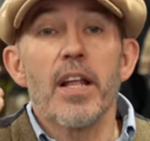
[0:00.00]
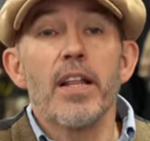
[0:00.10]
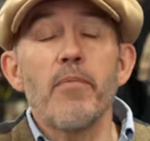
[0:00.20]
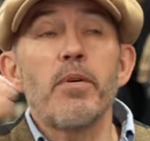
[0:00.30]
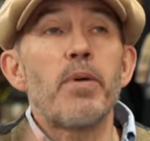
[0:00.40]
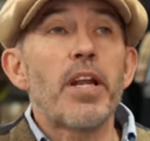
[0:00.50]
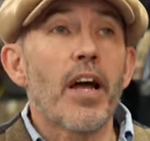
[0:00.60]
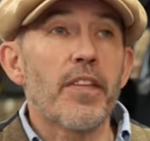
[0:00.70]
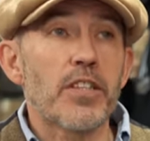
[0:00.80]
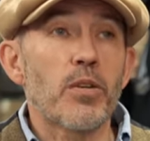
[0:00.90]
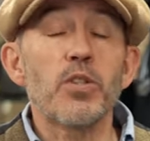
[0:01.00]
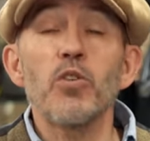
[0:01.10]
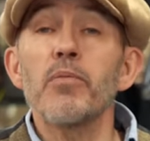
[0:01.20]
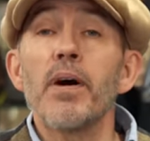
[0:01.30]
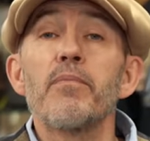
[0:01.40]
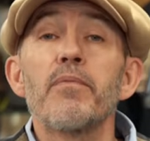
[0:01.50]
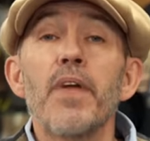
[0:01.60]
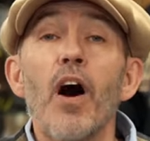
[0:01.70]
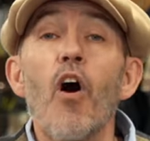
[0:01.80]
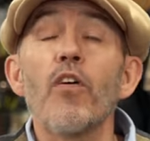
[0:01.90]
Let me put it like this. I was talking about
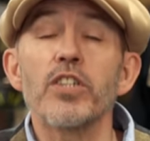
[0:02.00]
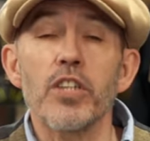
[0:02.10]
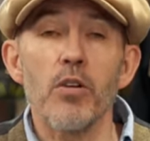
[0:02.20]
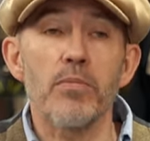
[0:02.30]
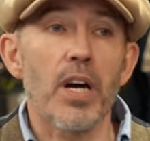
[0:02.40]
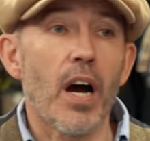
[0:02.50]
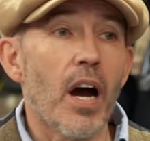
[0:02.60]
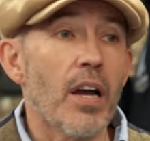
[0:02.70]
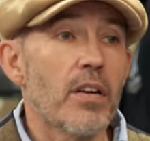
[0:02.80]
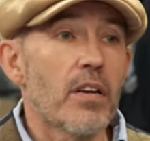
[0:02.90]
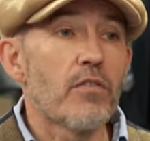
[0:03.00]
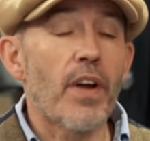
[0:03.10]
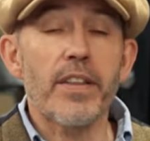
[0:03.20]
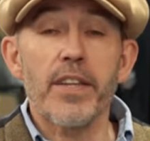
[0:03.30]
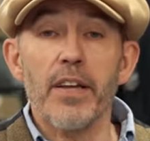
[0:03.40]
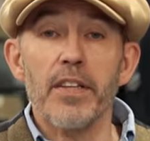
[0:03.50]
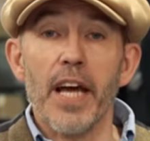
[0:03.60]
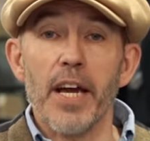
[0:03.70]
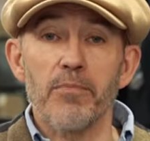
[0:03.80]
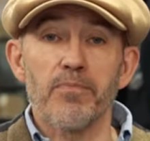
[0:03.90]
that horoscope that I read the other
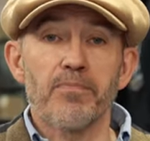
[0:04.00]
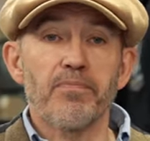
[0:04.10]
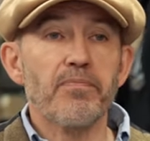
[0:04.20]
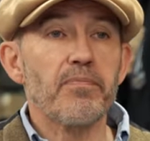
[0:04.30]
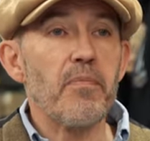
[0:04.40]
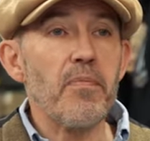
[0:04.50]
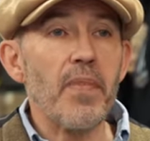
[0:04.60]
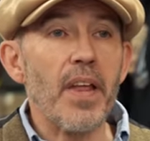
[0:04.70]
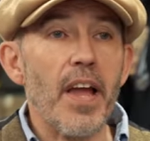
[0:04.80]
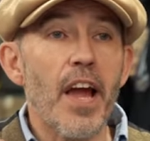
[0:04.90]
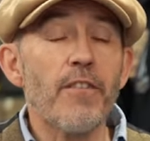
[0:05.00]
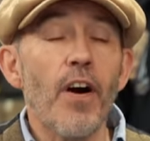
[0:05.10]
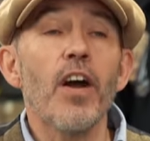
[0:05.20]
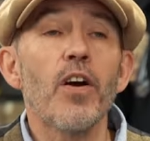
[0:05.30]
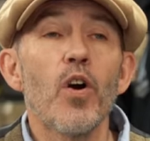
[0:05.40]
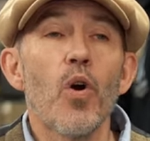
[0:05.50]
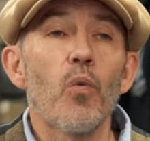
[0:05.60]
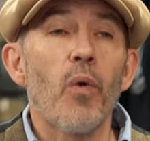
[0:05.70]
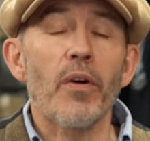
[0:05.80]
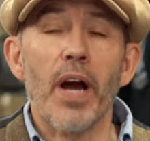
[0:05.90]
day. If I
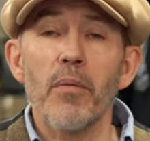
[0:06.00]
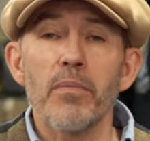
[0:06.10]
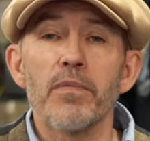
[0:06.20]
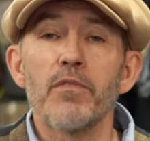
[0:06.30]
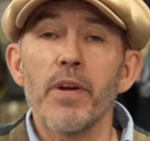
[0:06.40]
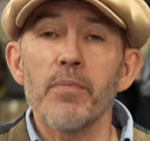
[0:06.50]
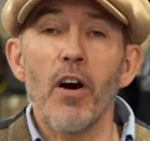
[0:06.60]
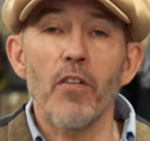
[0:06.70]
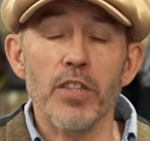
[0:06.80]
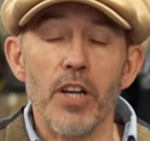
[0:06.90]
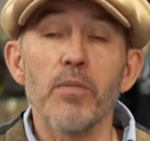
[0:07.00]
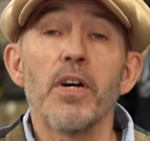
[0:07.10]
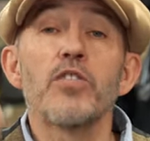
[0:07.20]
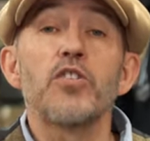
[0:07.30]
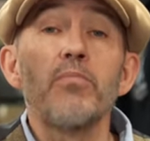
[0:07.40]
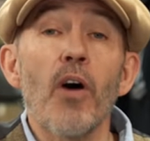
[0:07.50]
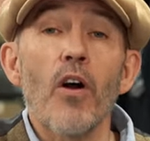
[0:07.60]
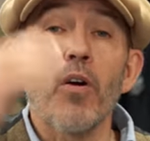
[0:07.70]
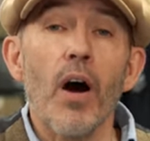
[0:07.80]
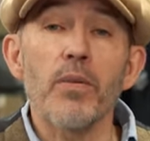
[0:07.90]
woke up, read my horoscope,
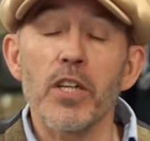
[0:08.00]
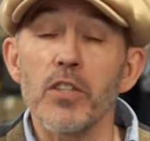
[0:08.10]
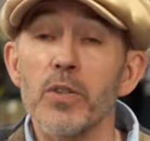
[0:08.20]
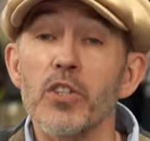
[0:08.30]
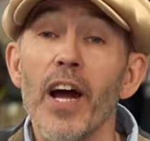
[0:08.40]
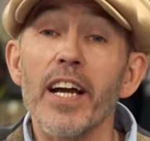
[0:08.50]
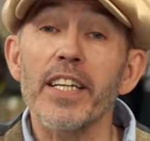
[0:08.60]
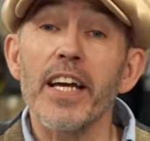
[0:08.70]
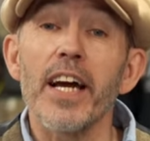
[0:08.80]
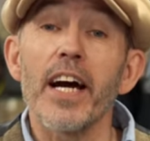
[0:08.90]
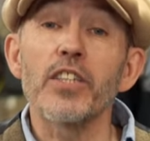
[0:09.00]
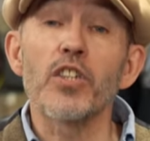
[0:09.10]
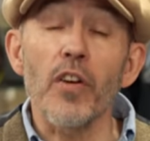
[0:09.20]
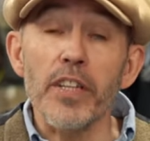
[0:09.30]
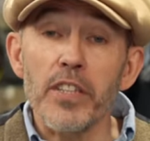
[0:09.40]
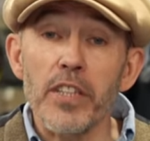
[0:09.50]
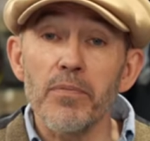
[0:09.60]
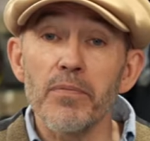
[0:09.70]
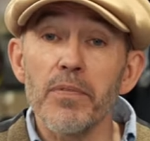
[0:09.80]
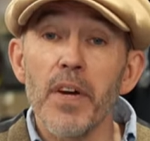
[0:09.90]
tomorrow I was going to do a track day at
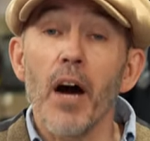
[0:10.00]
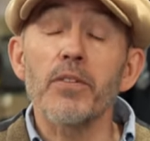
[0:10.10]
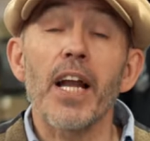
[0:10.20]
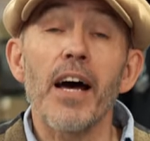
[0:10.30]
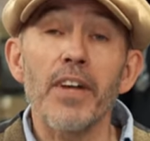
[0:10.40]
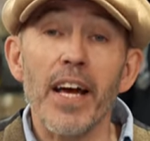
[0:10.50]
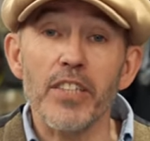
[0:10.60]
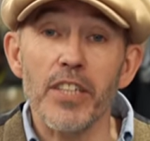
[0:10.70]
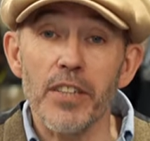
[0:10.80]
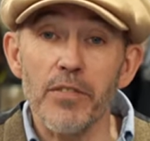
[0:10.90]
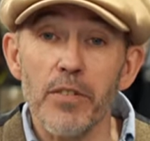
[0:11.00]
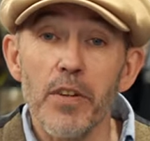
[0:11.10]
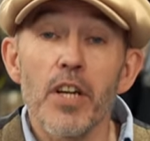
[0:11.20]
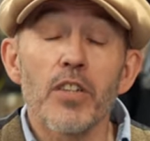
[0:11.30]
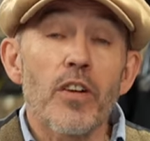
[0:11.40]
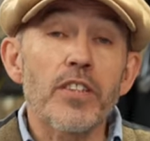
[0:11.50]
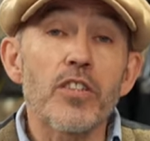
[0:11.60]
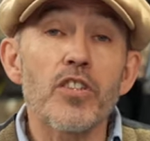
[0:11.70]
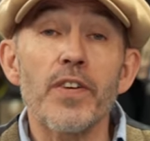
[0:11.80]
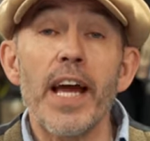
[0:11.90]
Donington. I was going to have an accident.
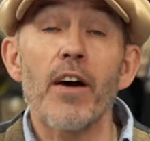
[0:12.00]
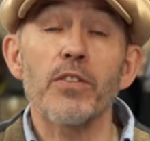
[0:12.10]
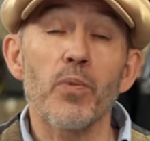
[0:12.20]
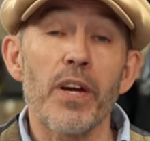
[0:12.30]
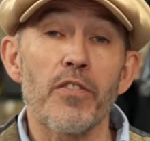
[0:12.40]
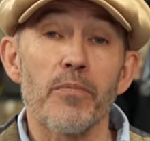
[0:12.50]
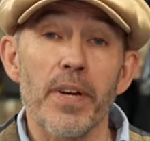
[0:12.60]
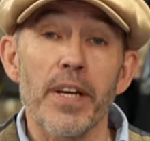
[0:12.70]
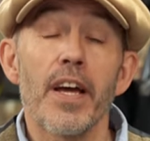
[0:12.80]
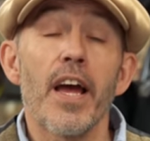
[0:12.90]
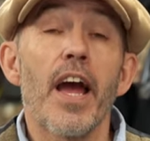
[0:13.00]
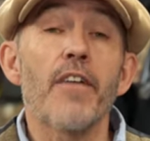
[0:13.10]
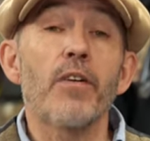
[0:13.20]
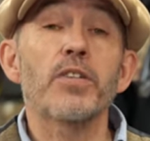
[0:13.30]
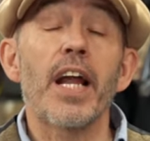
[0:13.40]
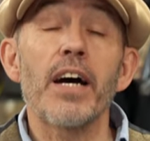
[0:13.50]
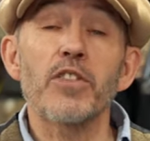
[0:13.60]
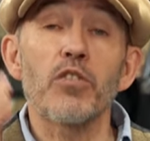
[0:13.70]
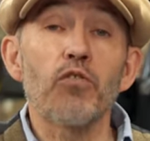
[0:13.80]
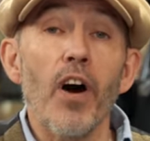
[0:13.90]
Donington's 3 hours away from me. If I was going to have
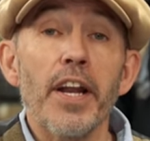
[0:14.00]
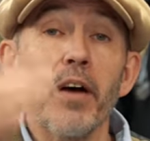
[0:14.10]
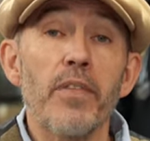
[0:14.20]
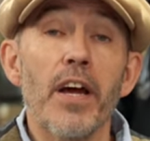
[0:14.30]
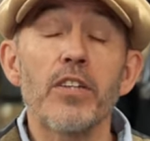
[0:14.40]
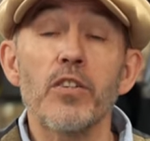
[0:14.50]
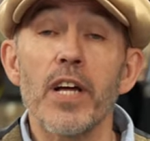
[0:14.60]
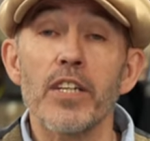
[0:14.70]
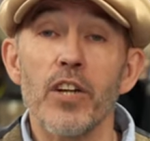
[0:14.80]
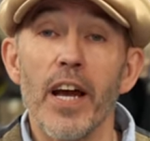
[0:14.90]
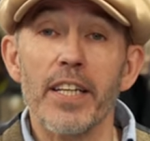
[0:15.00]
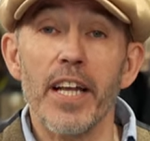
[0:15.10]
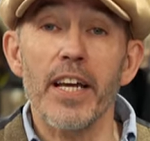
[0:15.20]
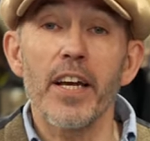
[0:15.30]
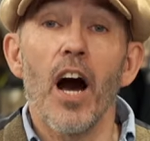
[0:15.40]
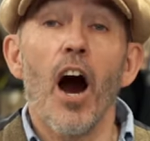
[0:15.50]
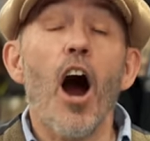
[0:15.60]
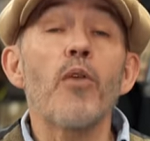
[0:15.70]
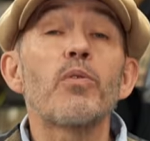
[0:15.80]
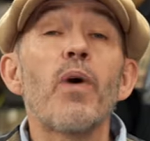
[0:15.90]
to ride up there and do that track day,
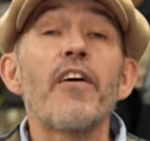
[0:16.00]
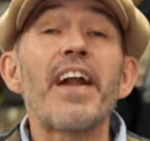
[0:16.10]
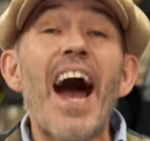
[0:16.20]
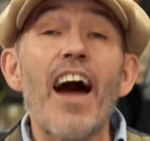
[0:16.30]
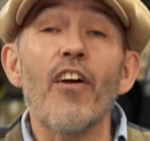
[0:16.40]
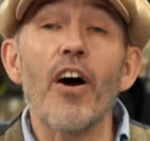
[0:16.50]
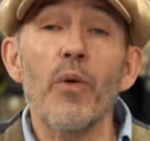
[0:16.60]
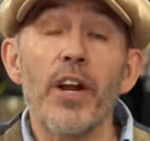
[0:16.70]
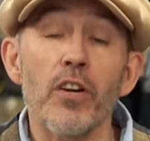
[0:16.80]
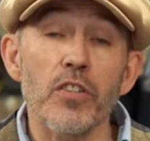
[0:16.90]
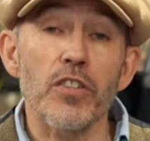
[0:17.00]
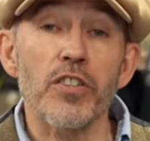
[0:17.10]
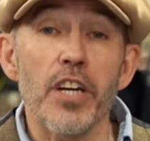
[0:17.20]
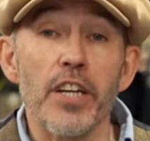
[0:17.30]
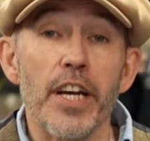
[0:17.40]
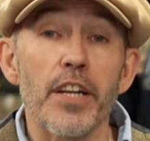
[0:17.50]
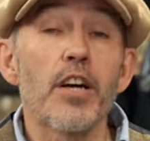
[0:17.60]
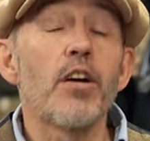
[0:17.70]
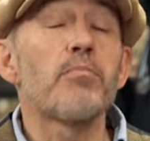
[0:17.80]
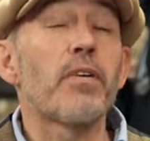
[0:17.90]
I would wear an Arai when I got to the circuit,
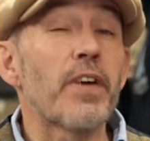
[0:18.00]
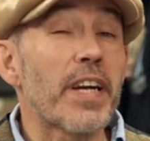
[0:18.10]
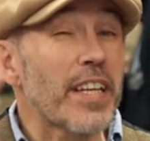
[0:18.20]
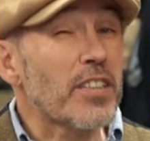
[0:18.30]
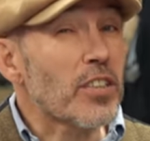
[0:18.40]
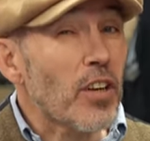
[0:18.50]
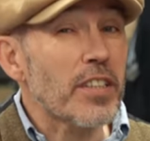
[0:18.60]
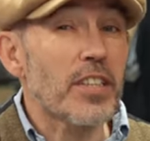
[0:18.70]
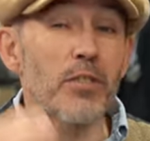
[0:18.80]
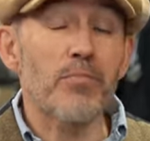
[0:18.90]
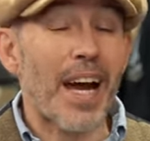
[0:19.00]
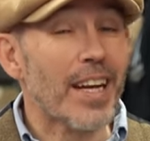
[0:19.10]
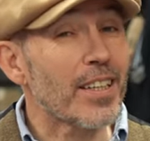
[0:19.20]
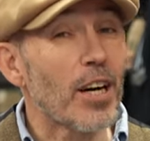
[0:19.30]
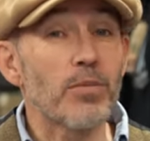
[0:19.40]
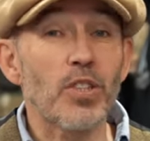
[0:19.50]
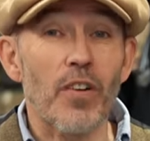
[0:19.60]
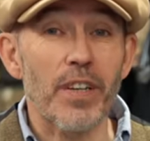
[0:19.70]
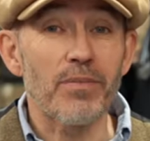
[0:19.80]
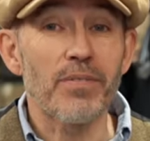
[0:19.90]
but for getting to Donington and back, I'm
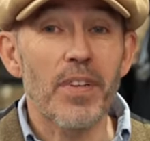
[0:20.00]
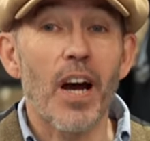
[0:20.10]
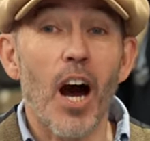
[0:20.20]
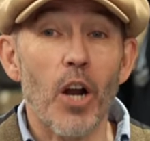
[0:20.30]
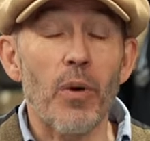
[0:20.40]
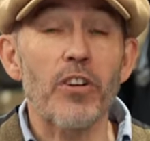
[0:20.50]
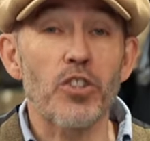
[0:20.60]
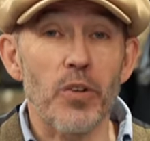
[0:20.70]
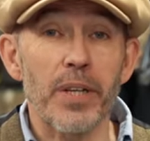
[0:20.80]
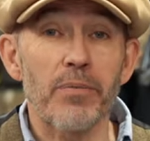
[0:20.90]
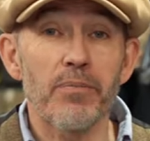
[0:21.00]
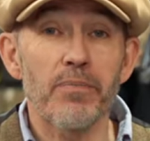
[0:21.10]
sorry, I'd wear a Shoei.